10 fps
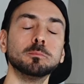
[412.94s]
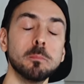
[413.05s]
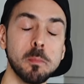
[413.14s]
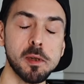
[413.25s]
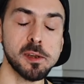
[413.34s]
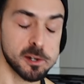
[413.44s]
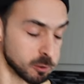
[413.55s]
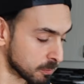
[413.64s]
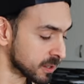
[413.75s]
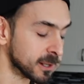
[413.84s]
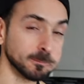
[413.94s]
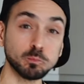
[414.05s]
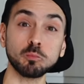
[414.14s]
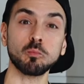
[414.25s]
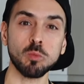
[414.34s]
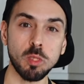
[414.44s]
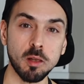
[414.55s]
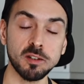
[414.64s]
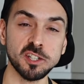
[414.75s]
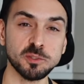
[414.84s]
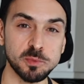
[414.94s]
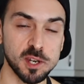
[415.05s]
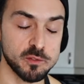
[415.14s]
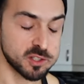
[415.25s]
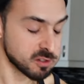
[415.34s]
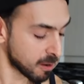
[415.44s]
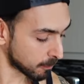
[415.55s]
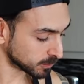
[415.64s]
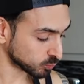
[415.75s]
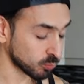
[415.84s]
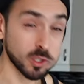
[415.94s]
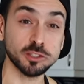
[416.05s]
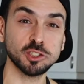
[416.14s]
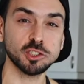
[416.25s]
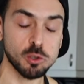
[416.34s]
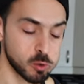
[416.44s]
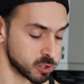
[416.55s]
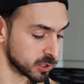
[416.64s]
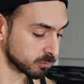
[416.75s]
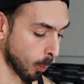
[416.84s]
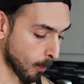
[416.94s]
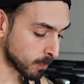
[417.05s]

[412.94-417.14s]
Man, oh man, gets me every time. So good.